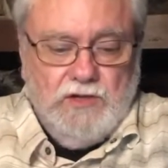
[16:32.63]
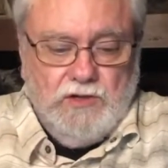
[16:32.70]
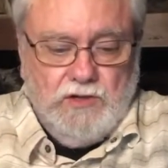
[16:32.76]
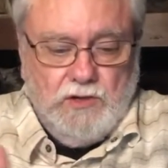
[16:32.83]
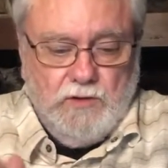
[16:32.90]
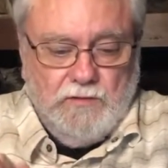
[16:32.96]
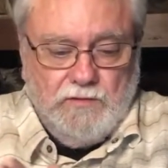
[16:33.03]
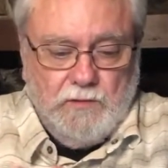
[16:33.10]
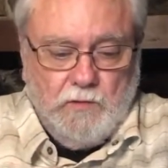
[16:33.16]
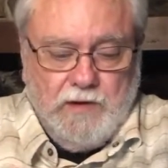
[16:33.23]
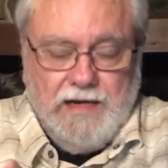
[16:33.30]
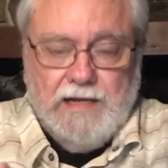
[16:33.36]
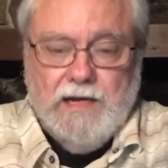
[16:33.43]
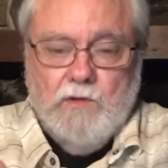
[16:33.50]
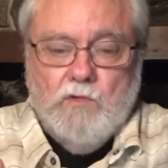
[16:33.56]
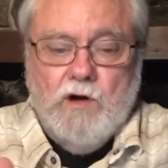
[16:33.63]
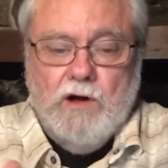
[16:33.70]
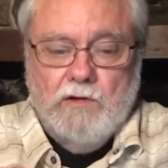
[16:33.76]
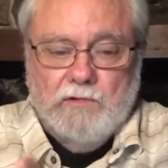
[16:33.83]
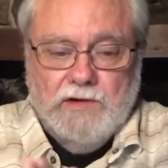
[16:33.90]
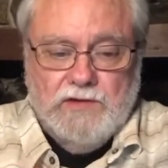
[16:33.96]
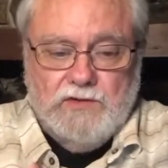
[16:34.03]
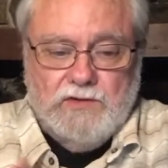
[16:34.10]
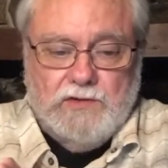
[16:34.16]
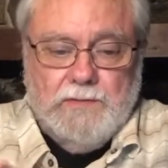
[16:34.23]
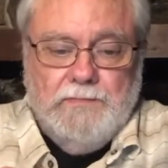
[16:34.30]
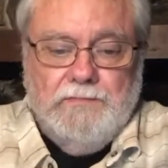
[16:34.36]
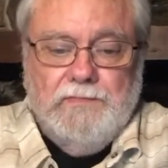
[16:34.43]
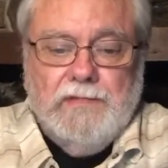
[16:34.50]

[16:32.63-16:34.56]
to go for Winkie Walrus.